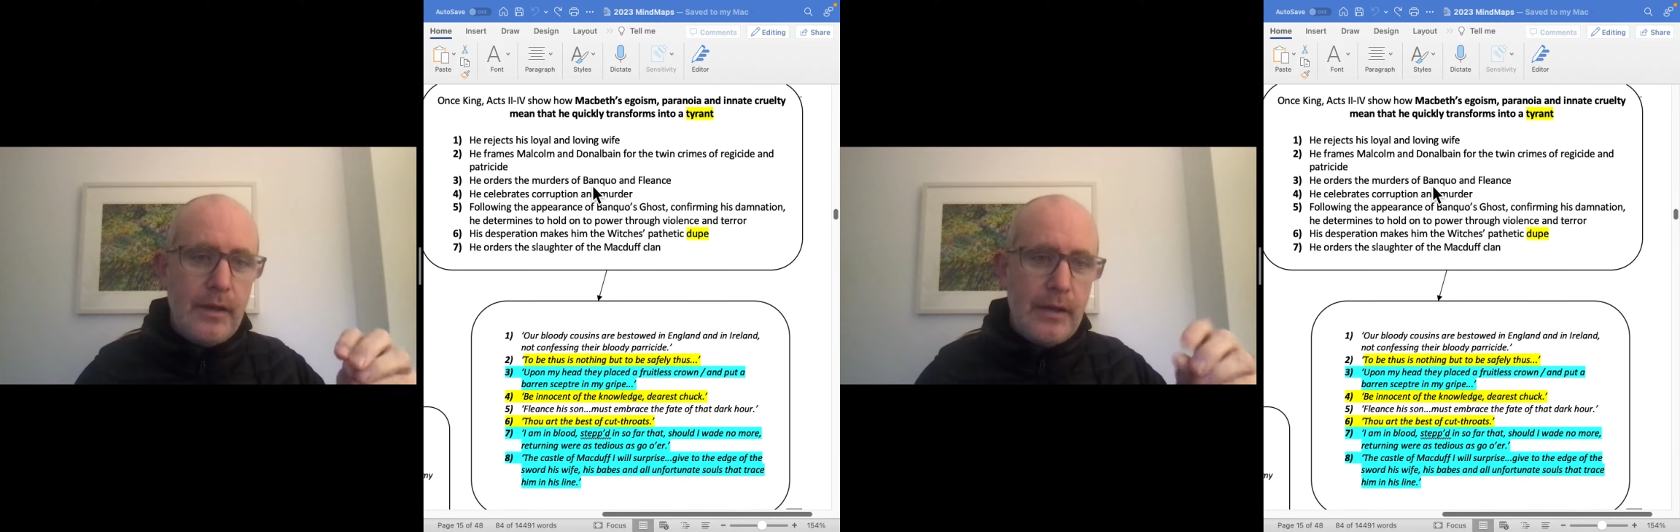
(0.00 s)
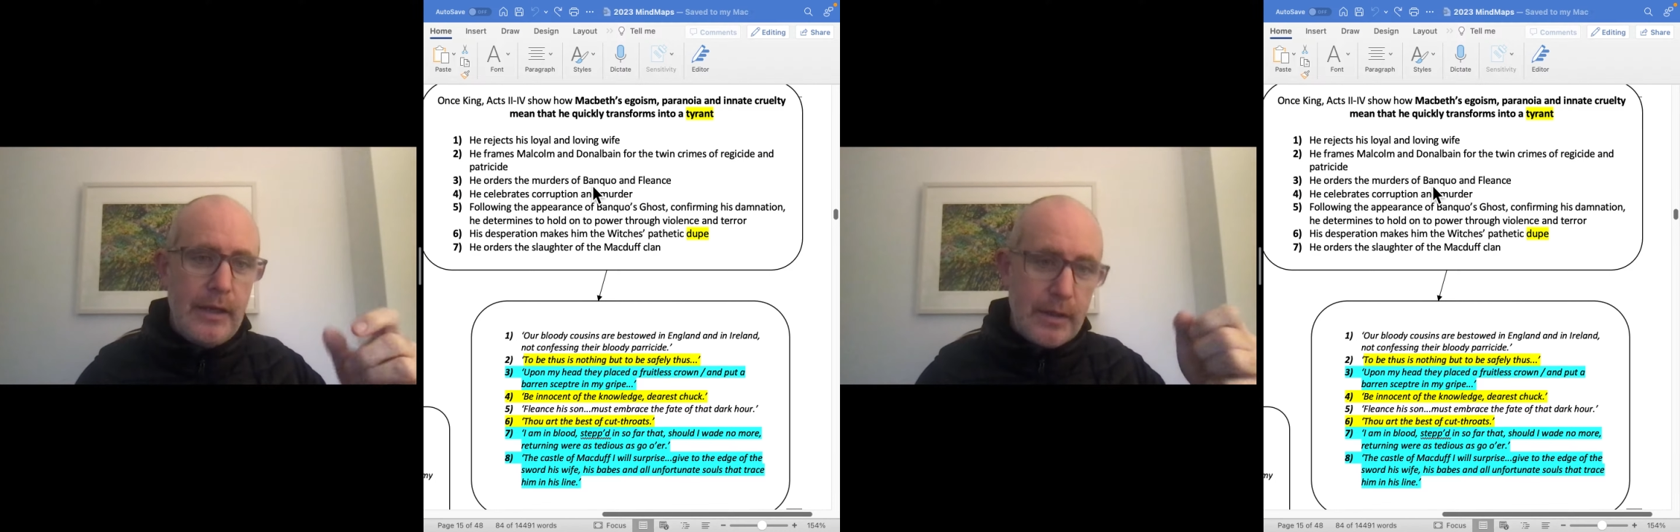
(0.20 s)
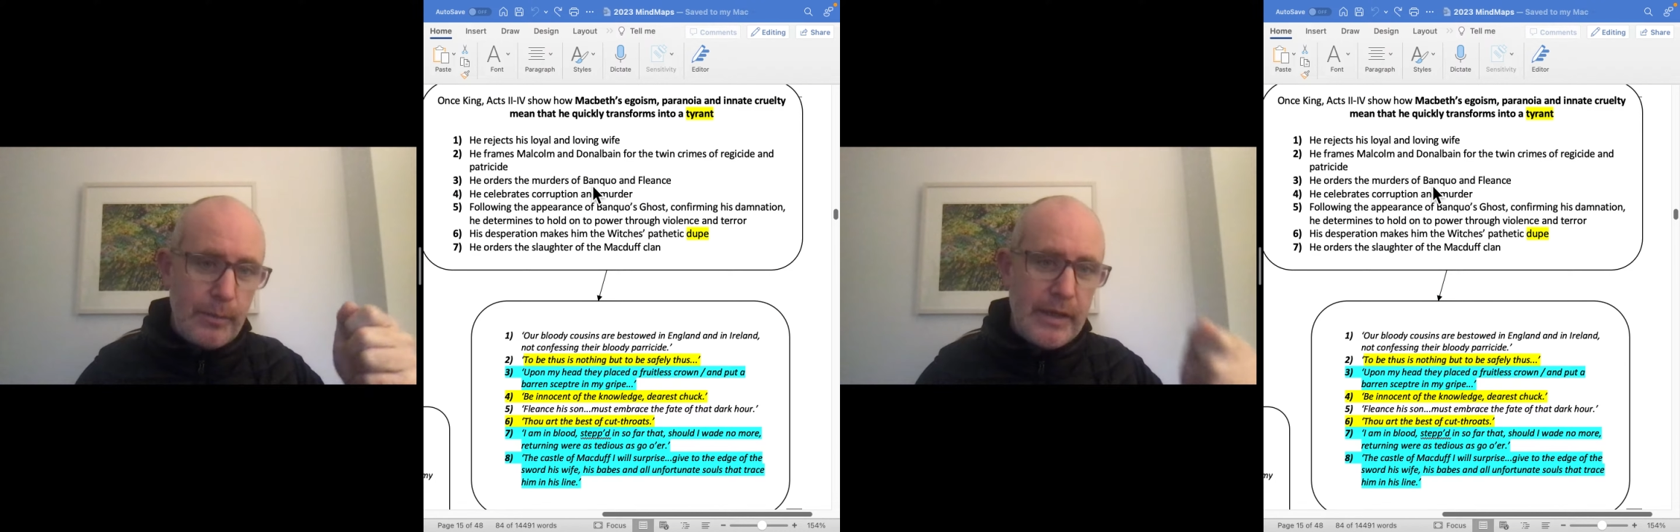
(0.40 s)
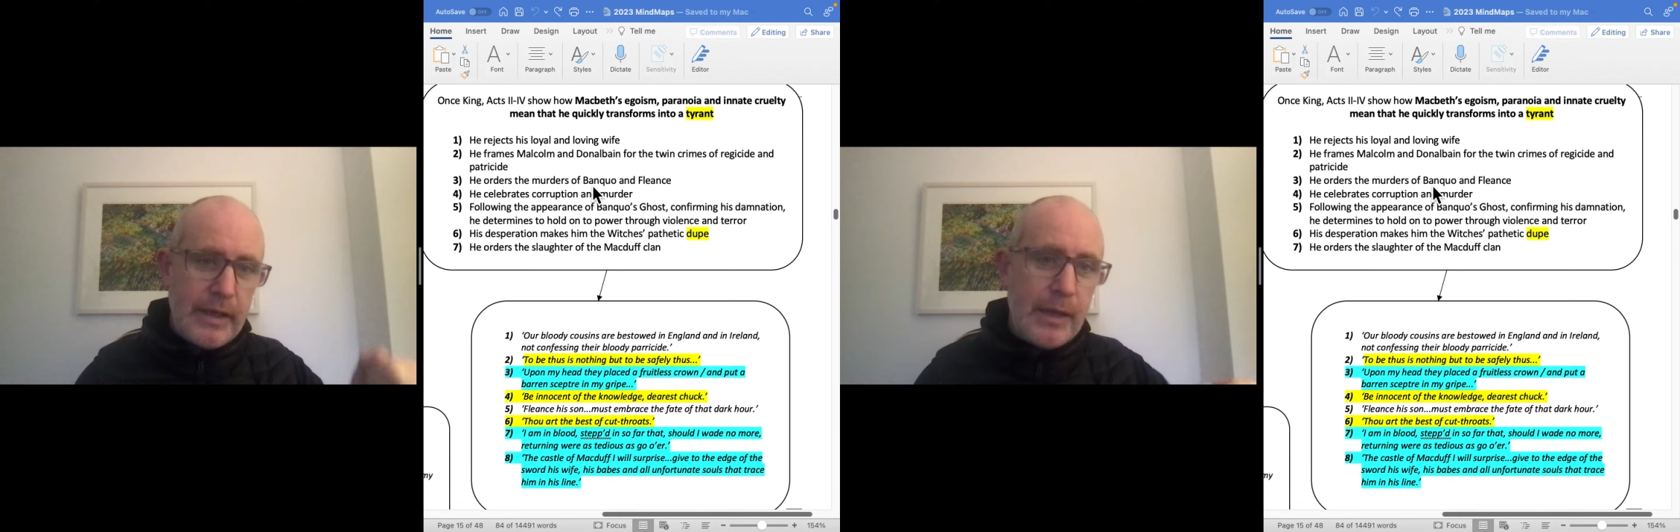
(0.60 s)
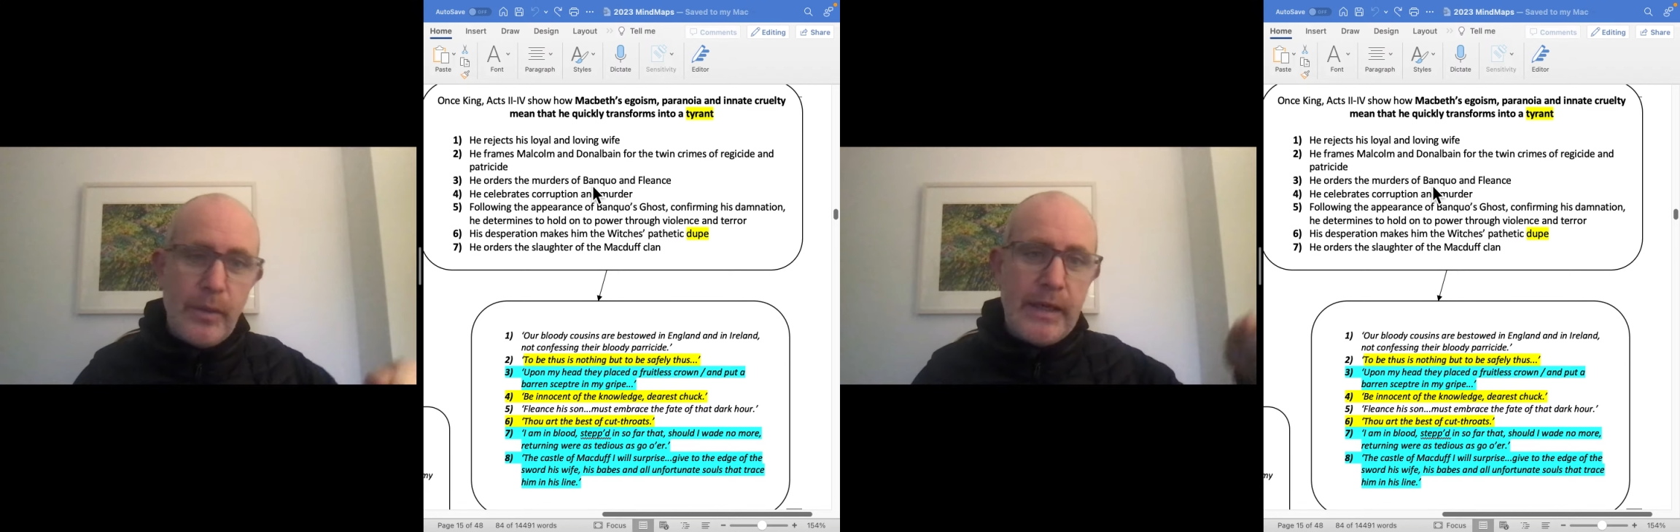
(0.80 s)
he can be
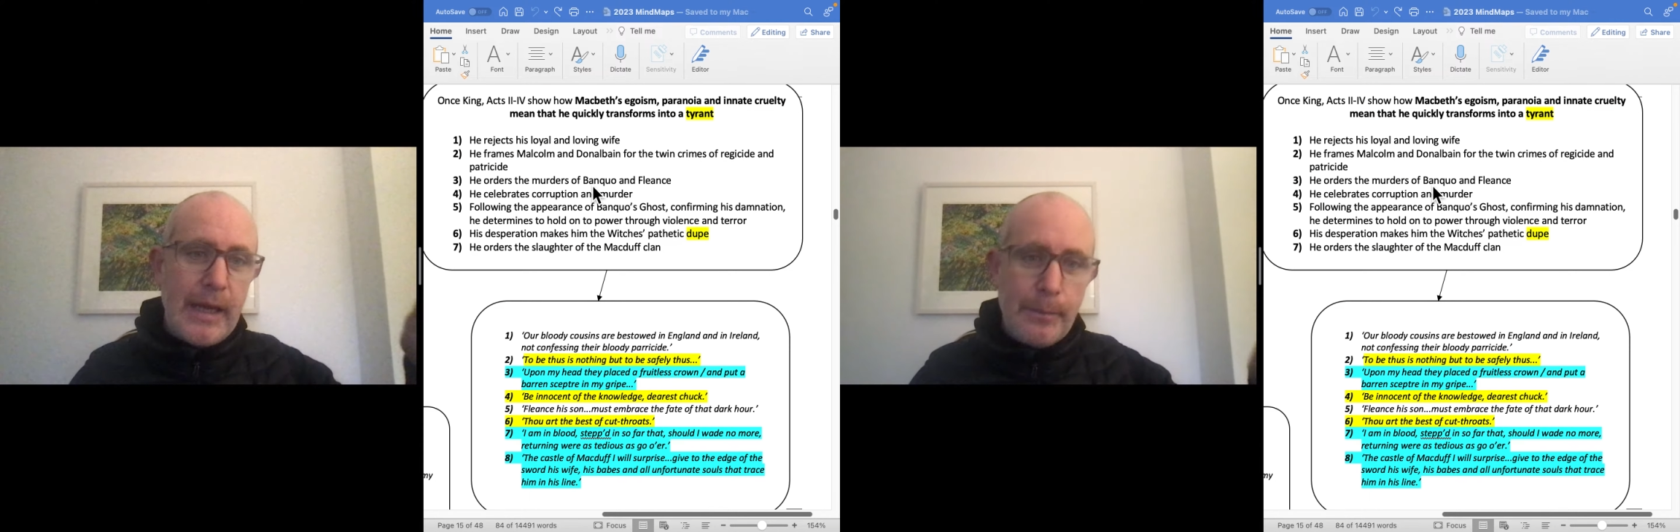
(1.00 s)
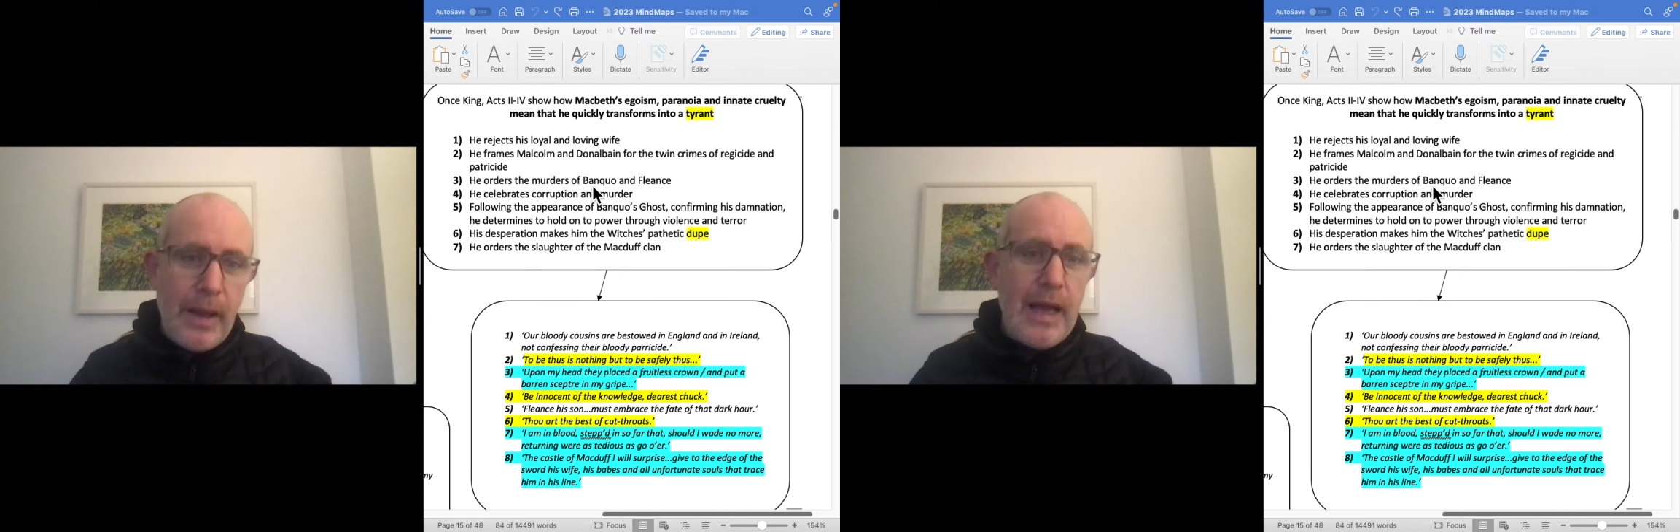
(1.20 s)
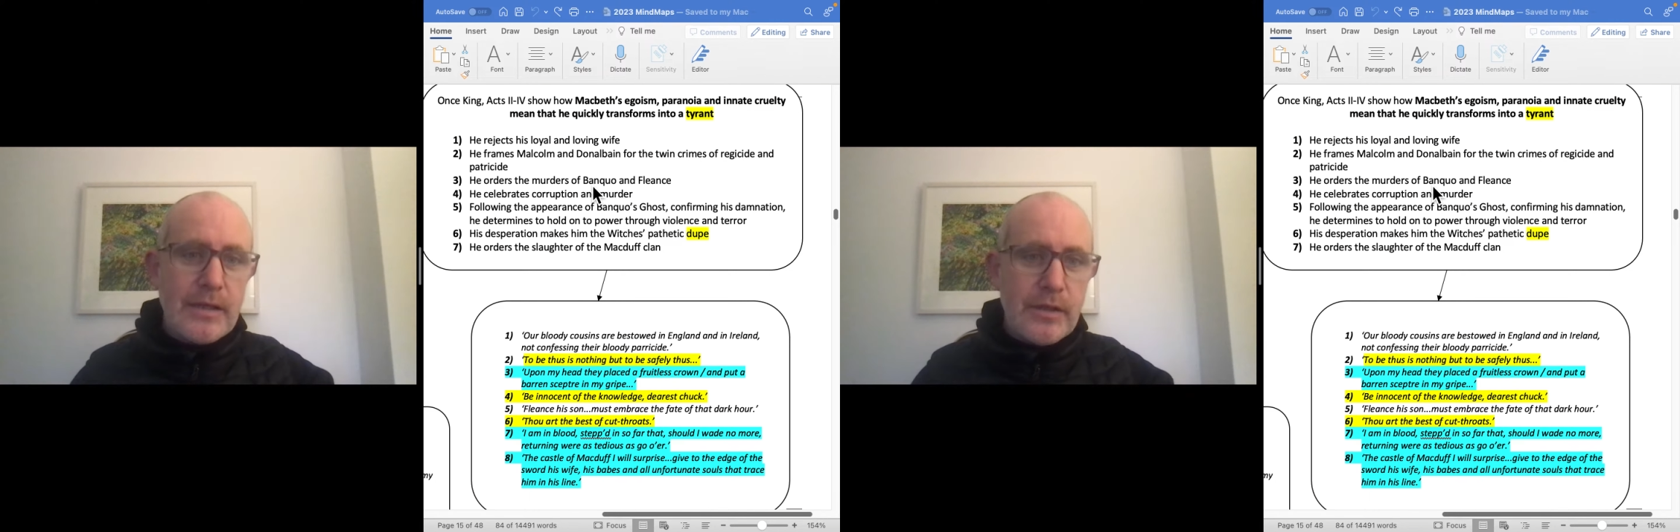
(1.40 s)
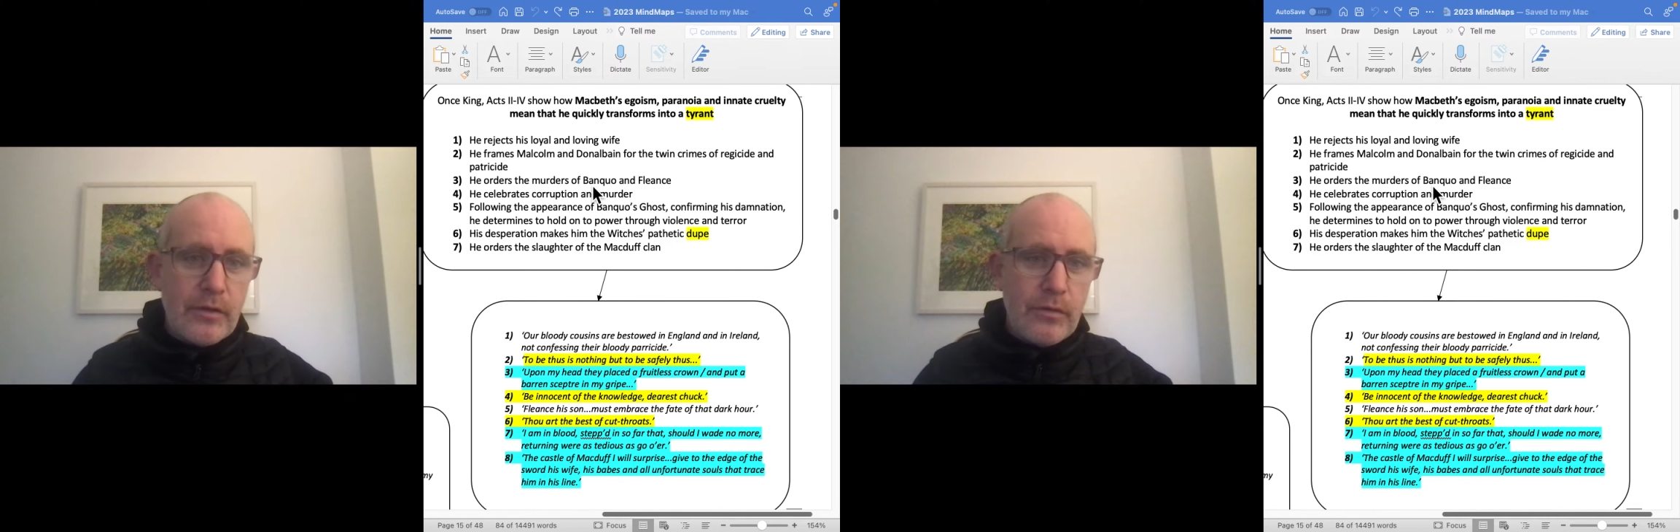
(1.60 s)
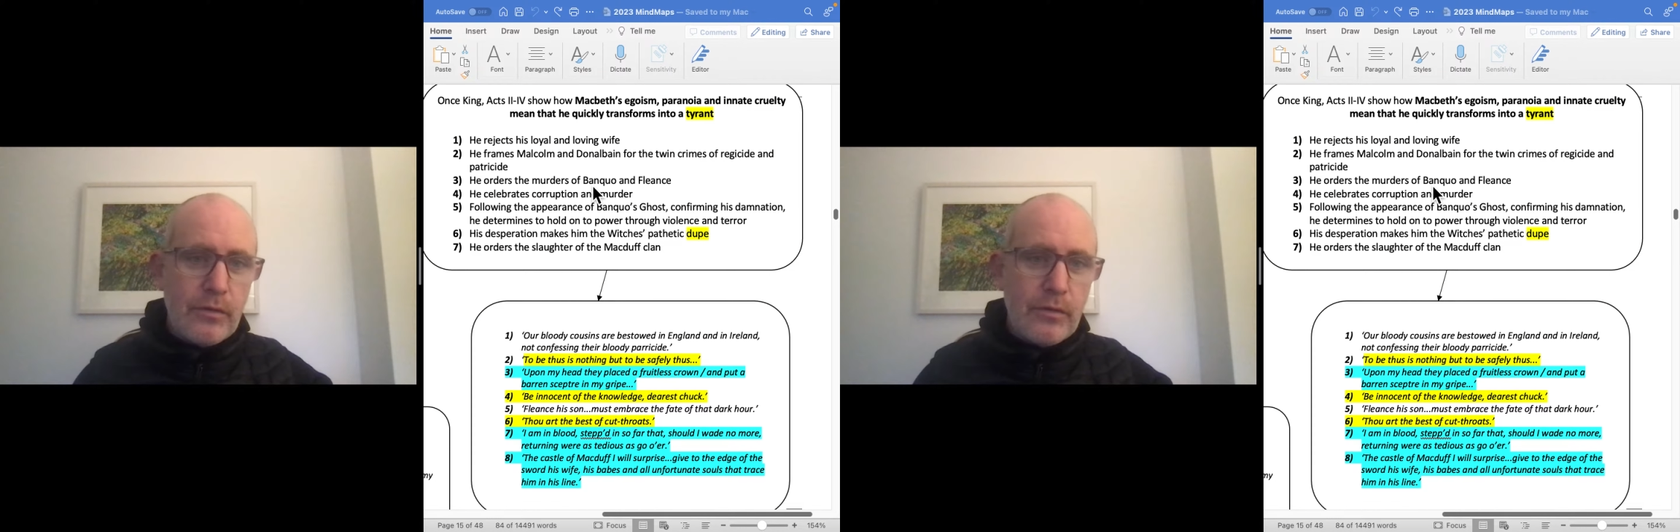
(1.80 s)
king, but he can't pass the